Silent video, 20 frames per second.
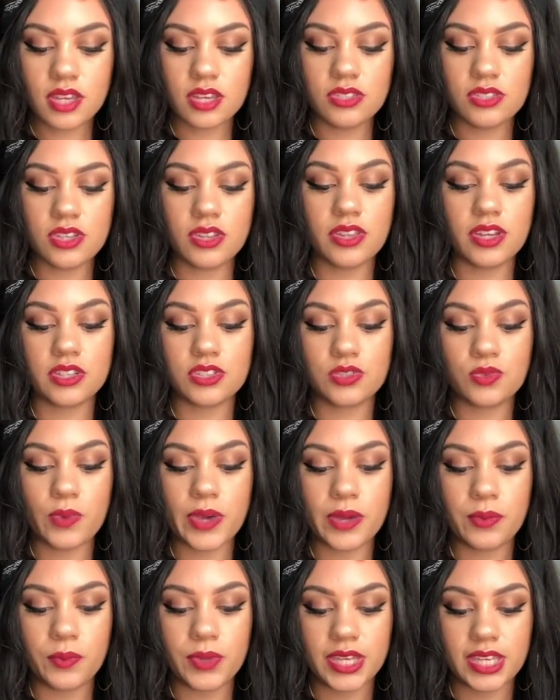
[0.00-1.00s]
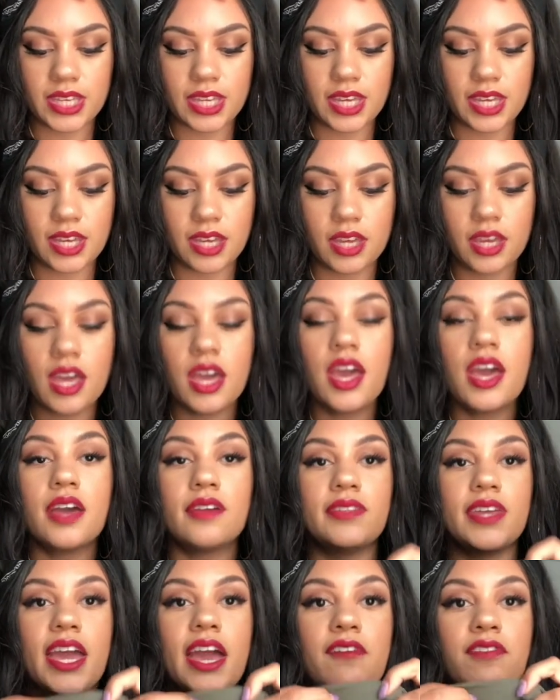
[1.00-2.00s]
So they're sweat wicking.
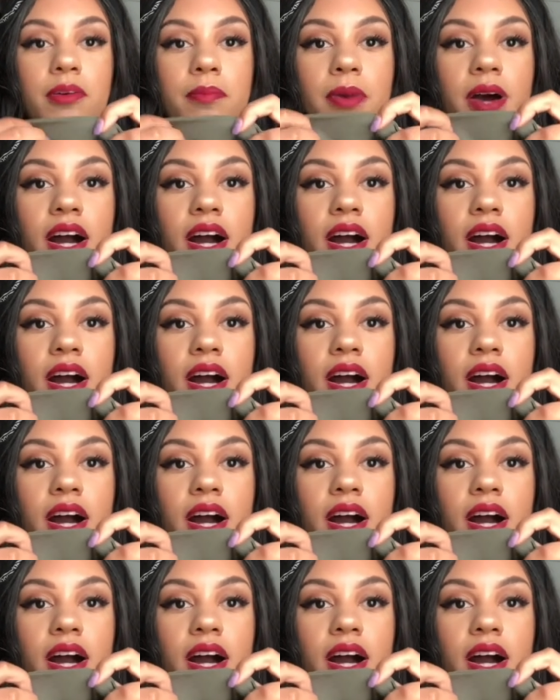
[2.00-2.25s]
They have a